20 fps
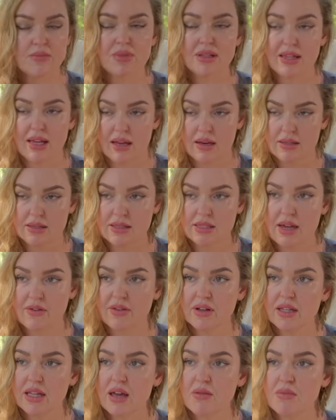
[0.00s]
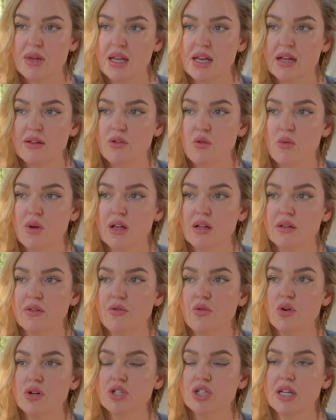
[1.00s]
but that is definitely a meeting of the wheel of
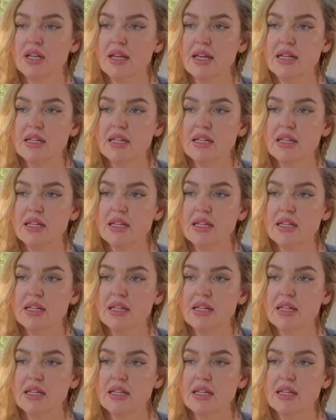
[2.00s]
fortune.